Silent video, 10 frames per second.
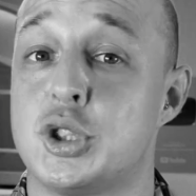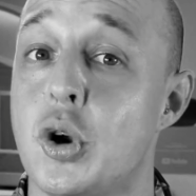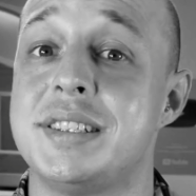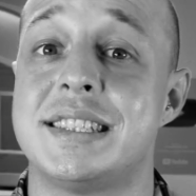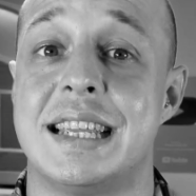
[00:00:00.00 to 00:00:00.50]
I'm
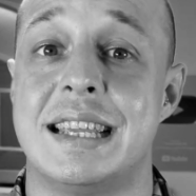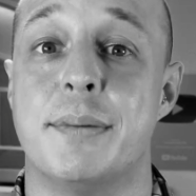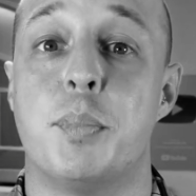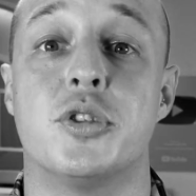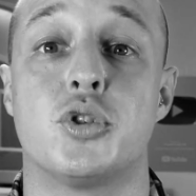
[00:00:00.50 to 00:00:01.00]
sorry to say,
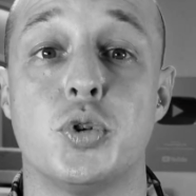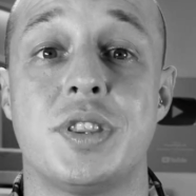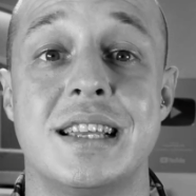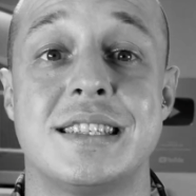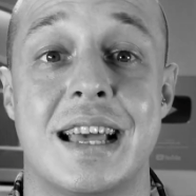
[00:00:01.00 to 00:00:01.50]
but the
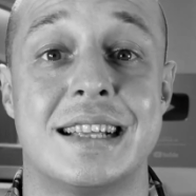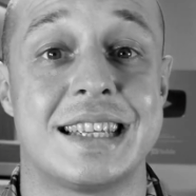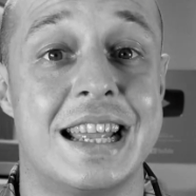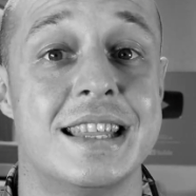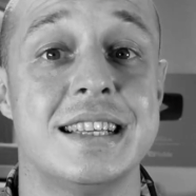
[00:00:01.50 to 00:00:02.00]
truth is that
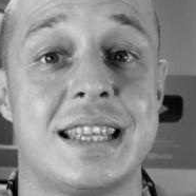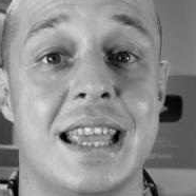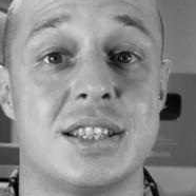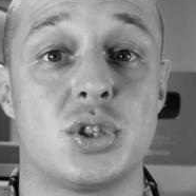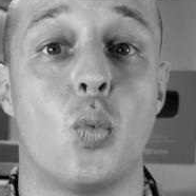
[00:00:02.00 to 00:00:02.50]
in this
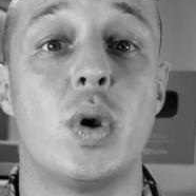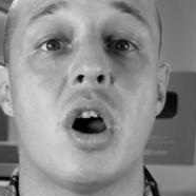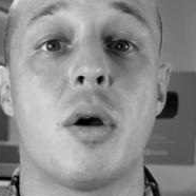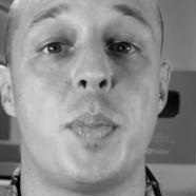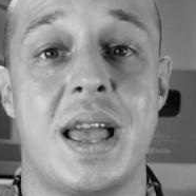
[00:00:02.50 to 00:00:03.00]
case, we
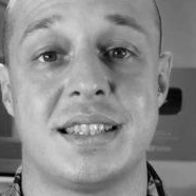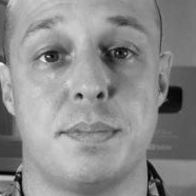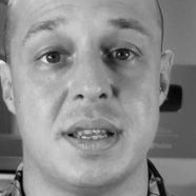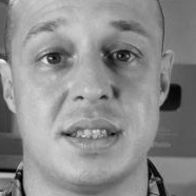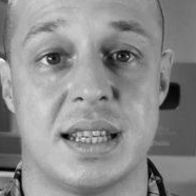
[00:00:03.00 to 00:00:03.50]
are
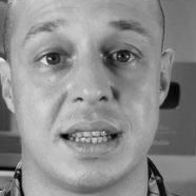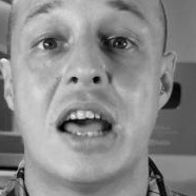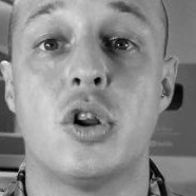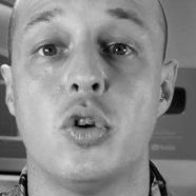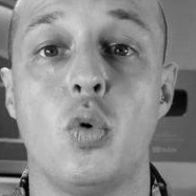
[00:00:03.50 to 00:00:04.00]
pessimistic.
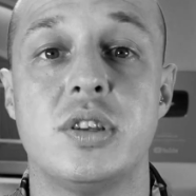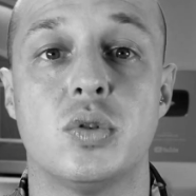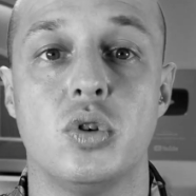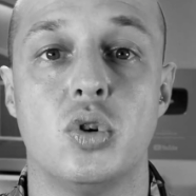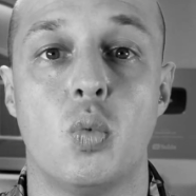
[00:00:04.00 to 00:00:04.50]
And although we
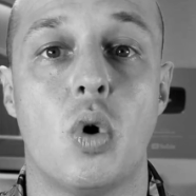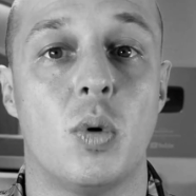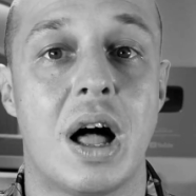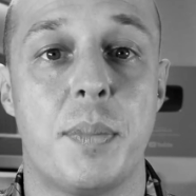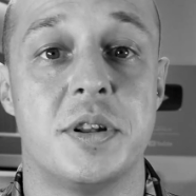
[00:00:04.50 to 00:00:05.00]
don't know what
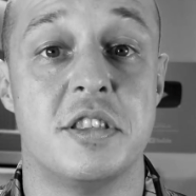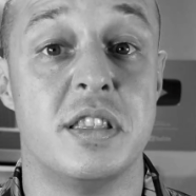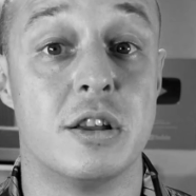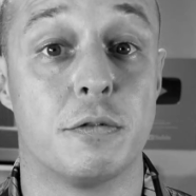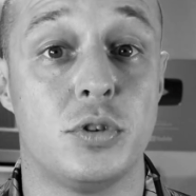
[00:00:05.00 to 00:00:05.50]
will happen in
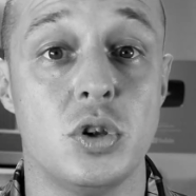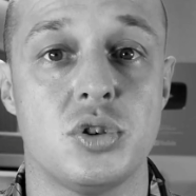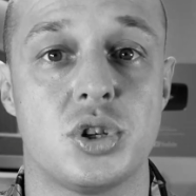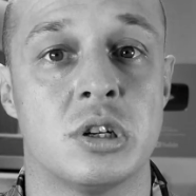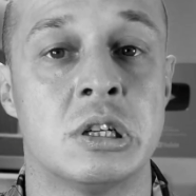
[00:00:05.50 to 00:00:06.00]
the near
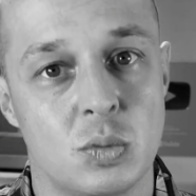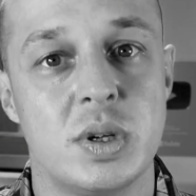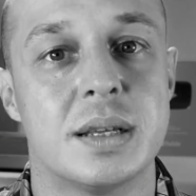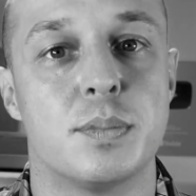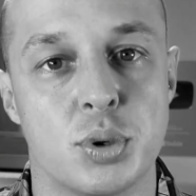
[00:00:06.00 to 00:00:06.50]
future, we
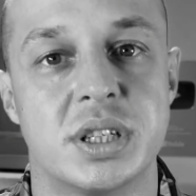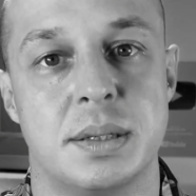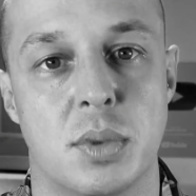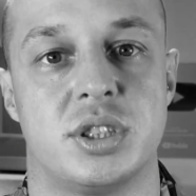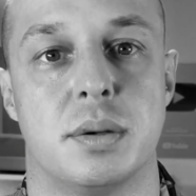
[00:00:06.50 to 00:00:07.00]
can pretty
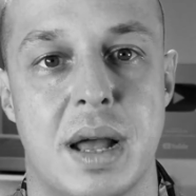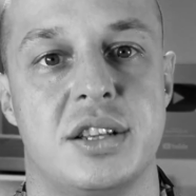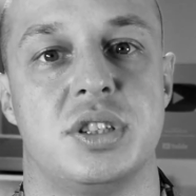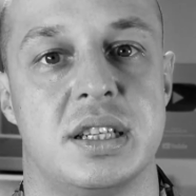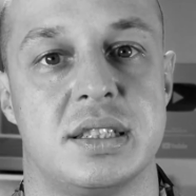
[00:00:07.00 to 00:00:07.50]
much imagine